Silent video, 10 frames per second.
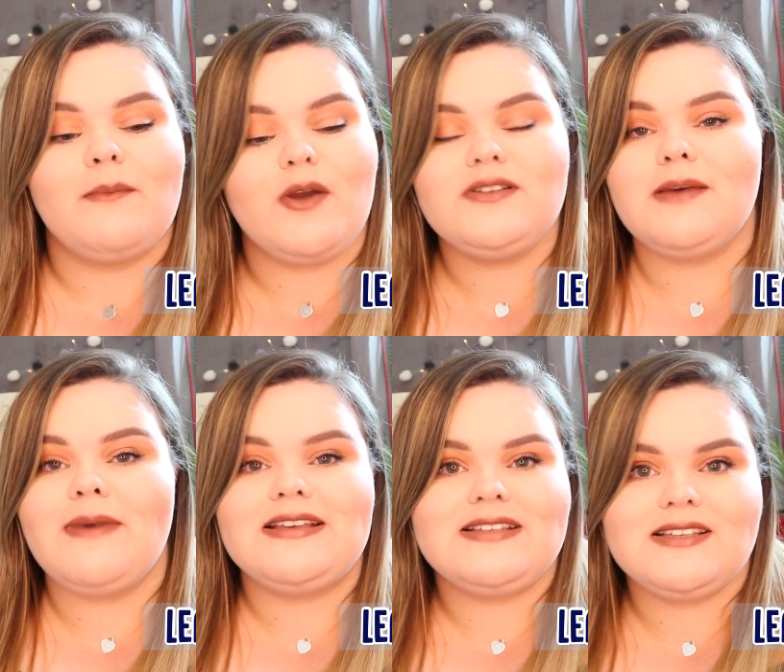most
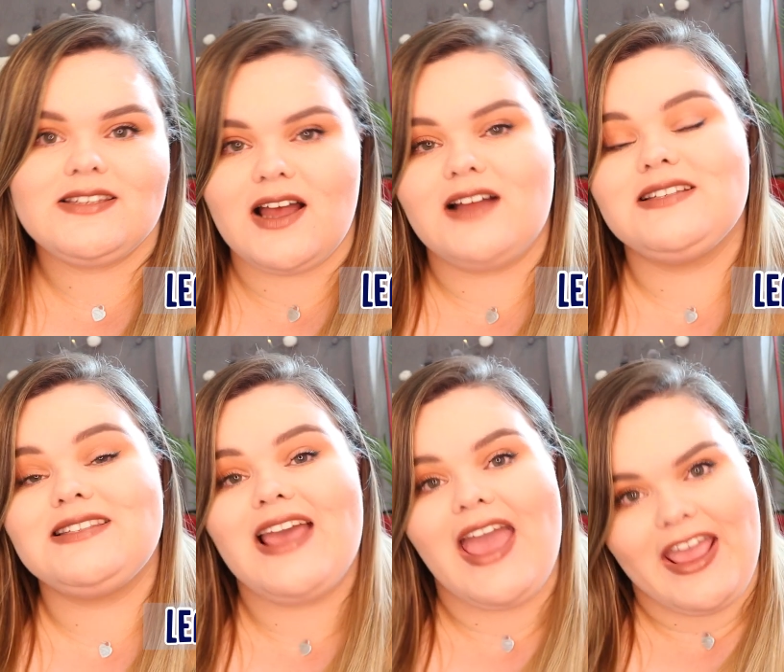amazing start
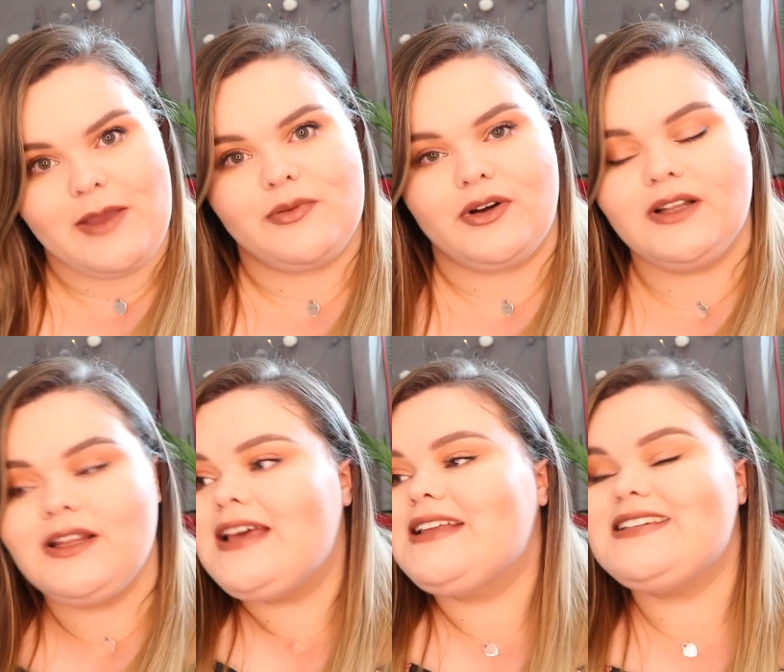to April.